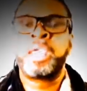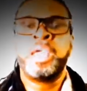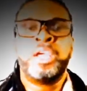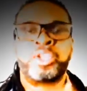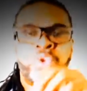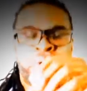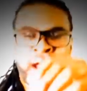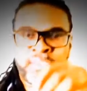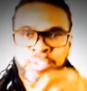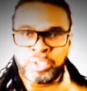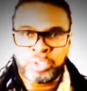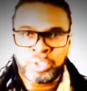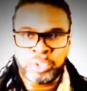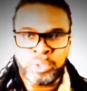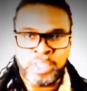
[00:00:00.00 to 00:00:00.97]
You have to
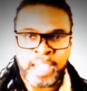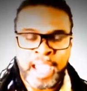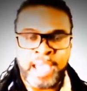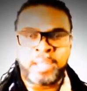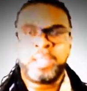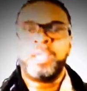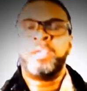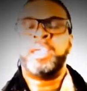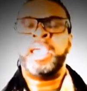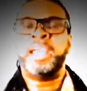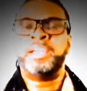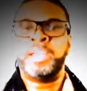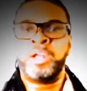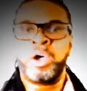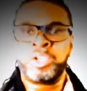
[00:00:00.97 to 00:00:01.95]
do that. And
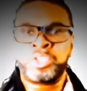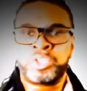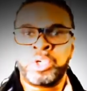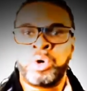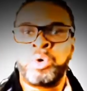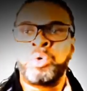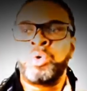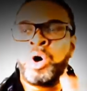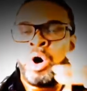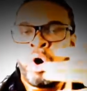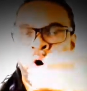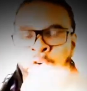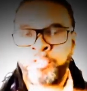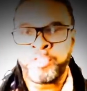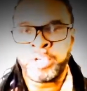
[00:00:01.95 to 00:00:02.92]
then also,
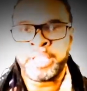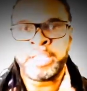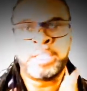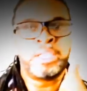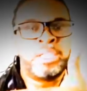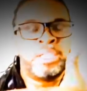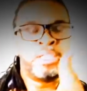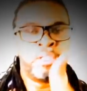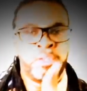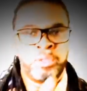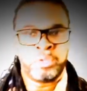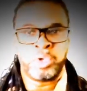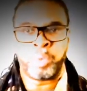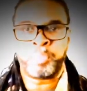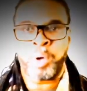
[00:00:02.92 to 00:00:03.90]
hopefully,
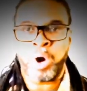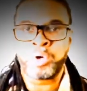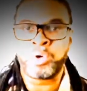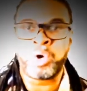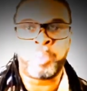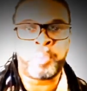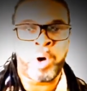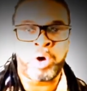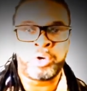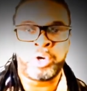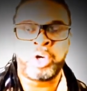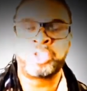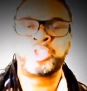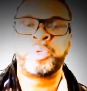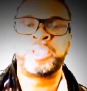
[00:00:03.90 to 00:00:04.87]
your partner or
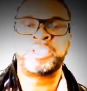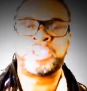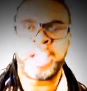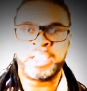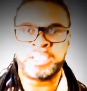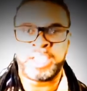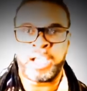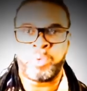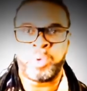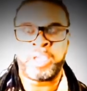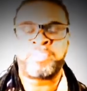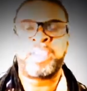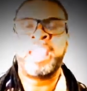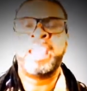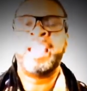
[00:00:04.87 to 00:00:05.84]
partners you're exchanging that
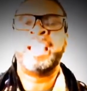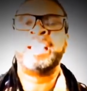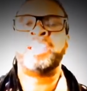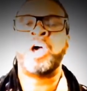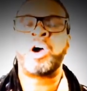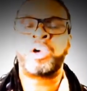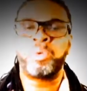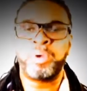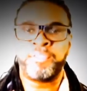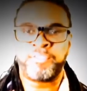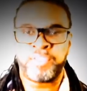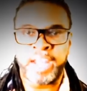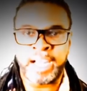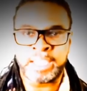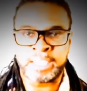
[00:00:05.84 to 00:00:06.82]
with, y'all can
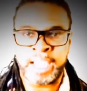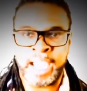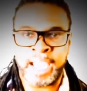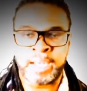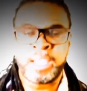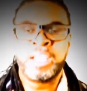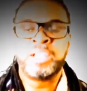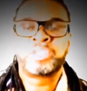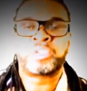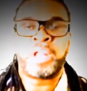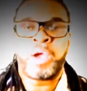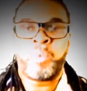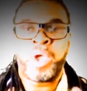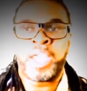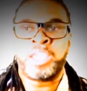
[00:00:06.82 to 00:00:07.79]
reflect that, so
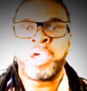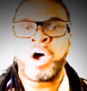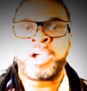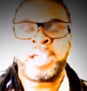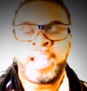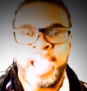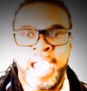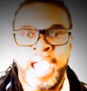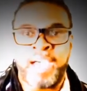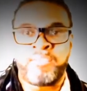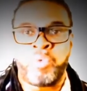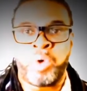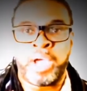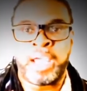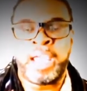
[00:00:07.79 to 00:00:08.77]
that way y'all can have
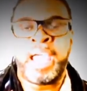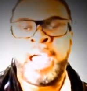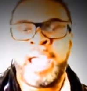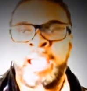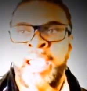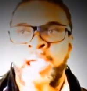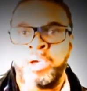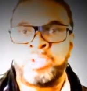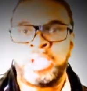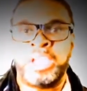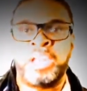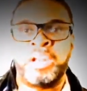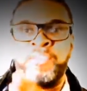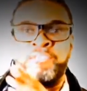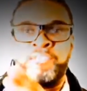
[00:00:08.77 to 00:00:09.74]
what? A healthy
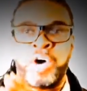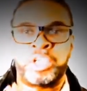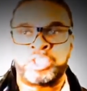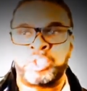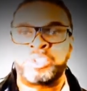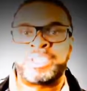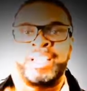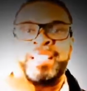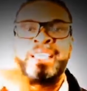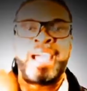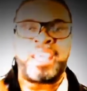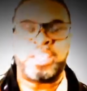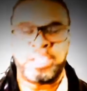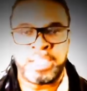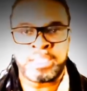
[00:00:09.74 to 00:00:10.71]
and a functional
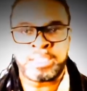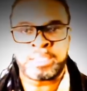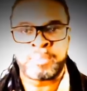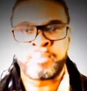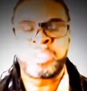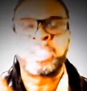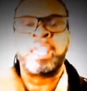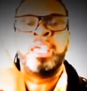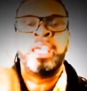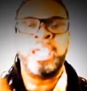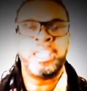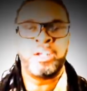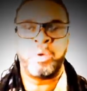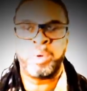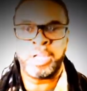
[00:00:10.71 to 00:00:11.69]
togetherness in
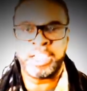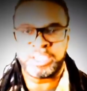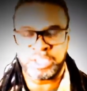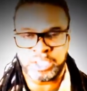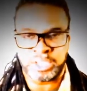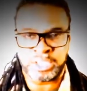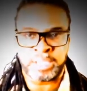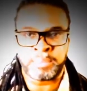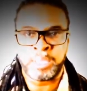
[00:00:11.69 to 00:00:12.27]
your relationship.